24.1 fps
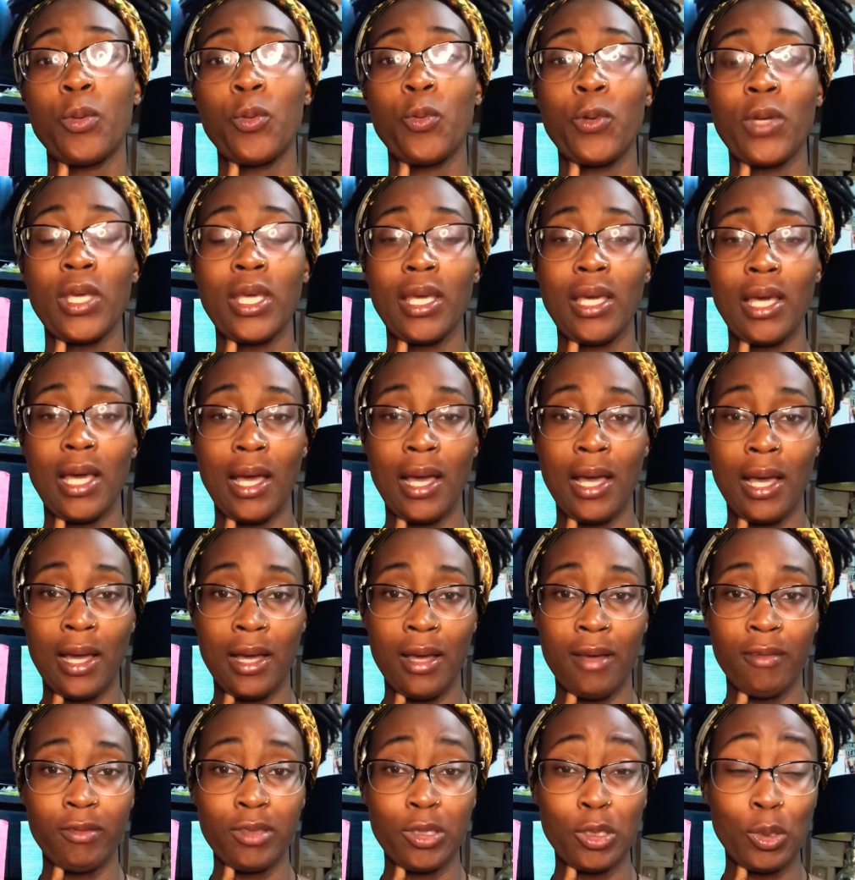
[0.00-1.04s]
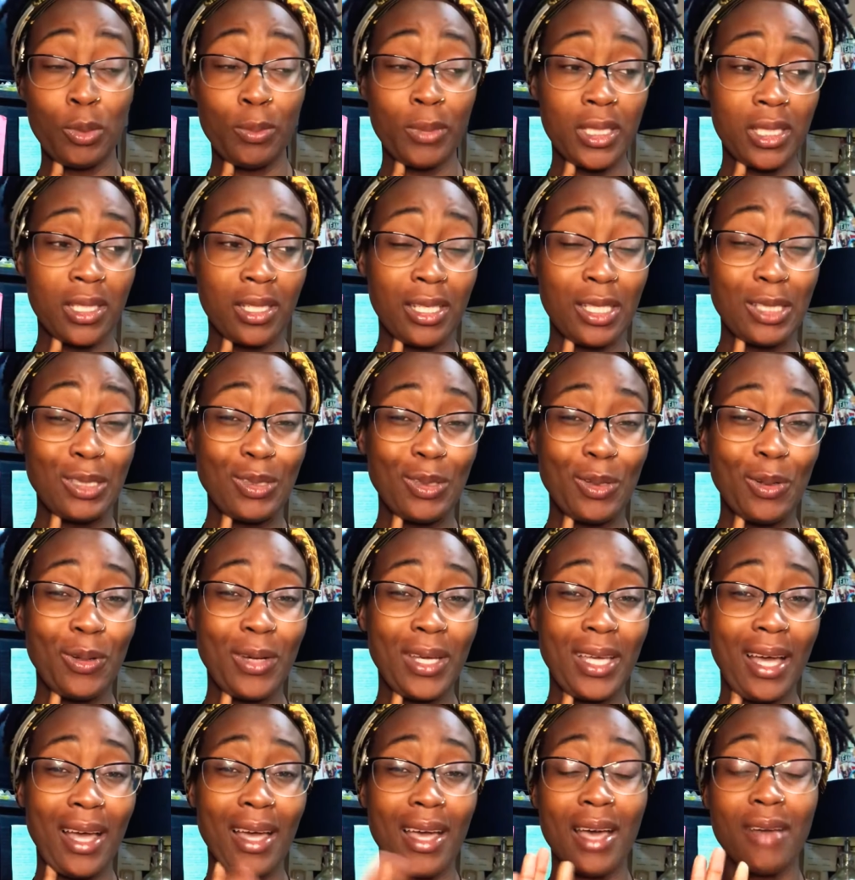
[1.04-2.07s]
We have so much things
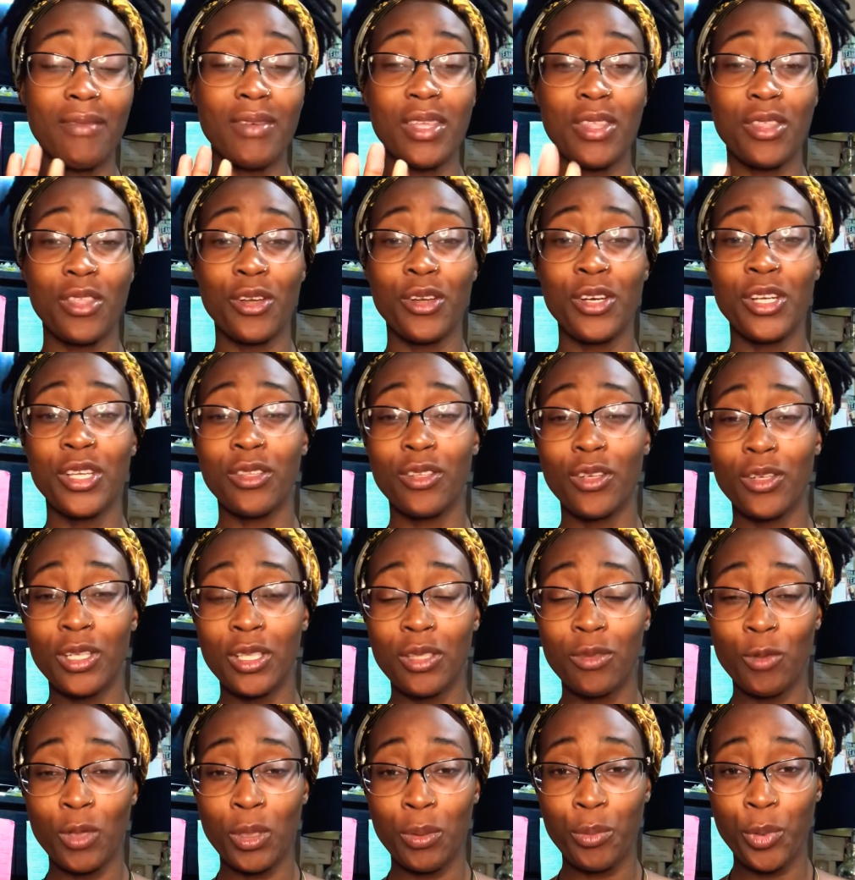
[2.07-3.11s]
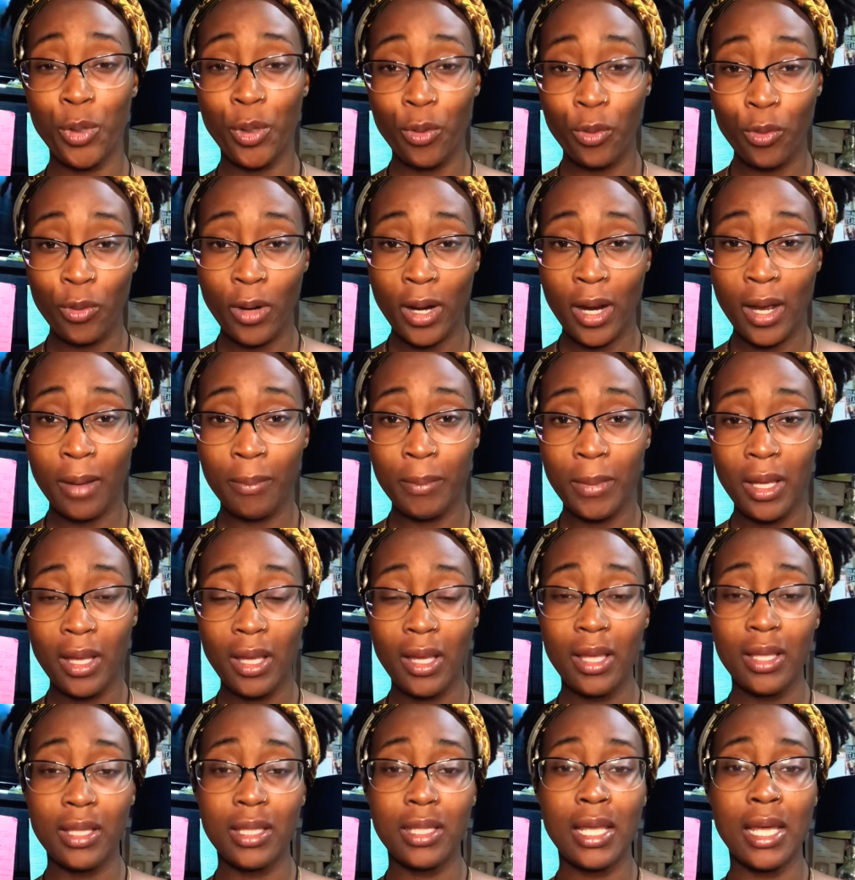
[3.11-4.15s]
going. I have a 30-33 program
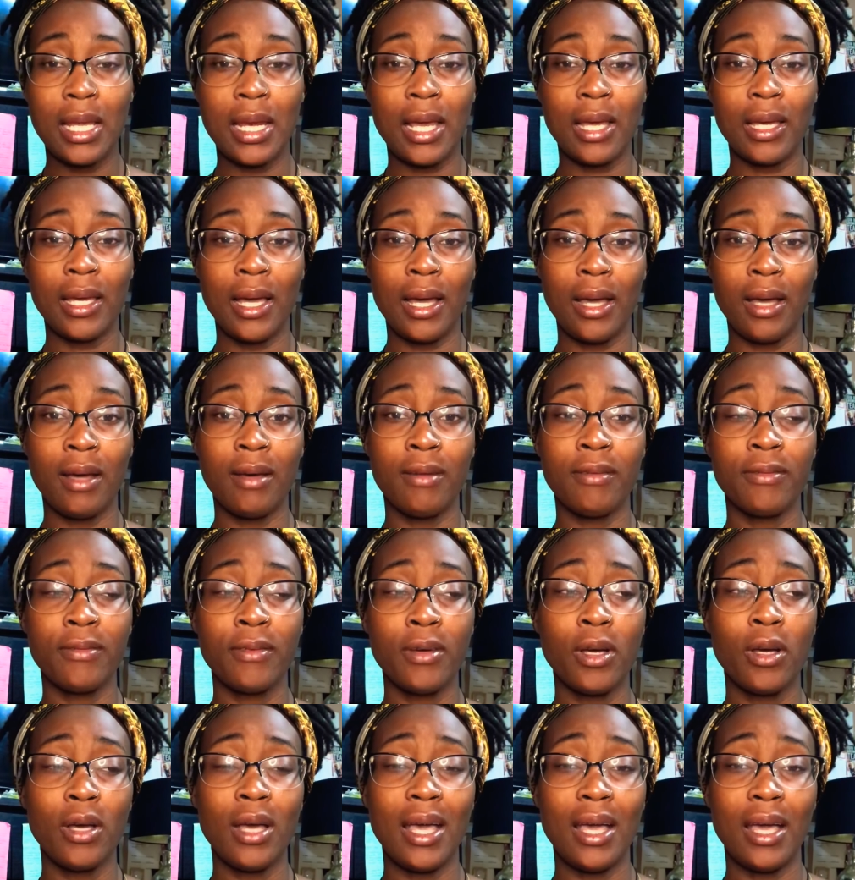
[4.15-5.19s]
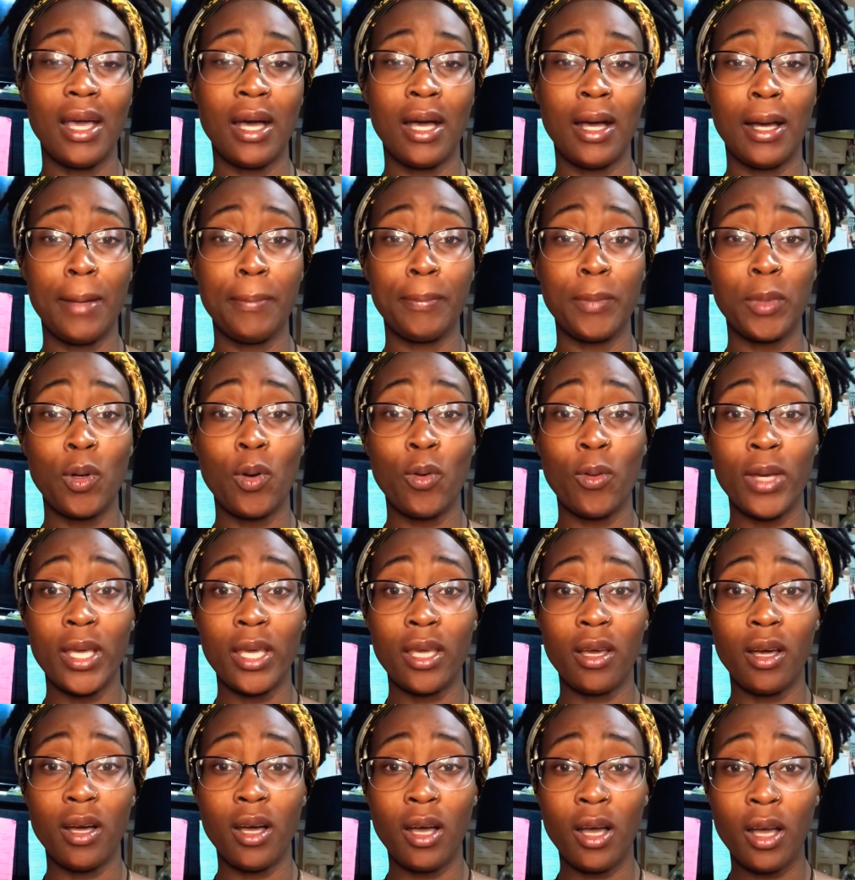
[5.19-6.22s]
that I have going
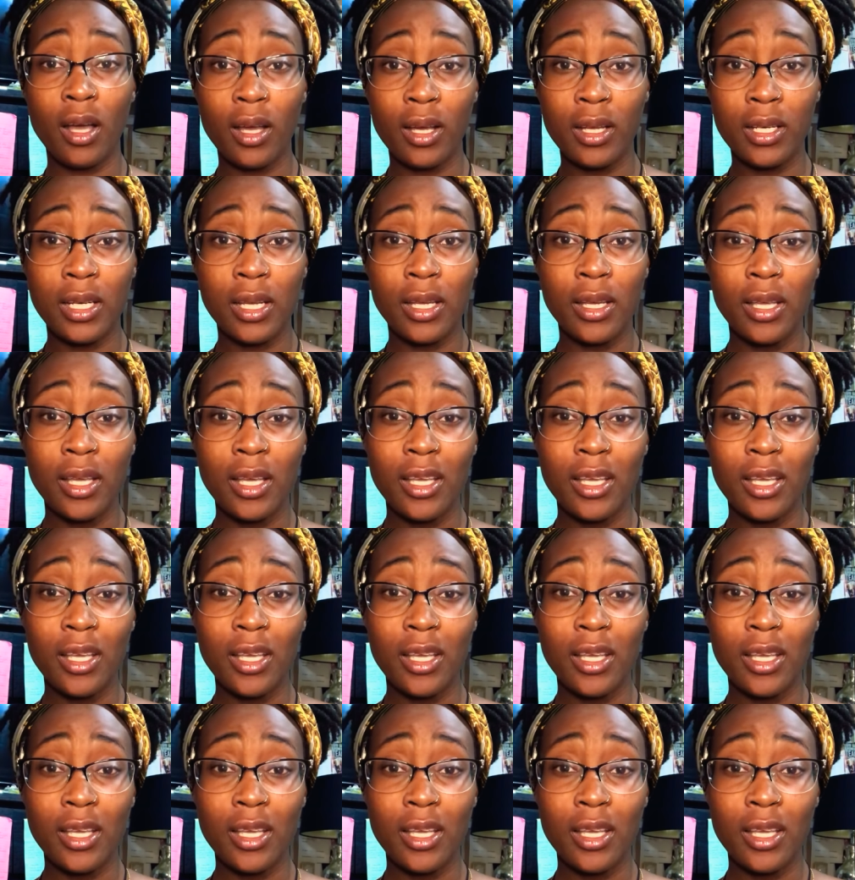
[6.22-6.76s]
on.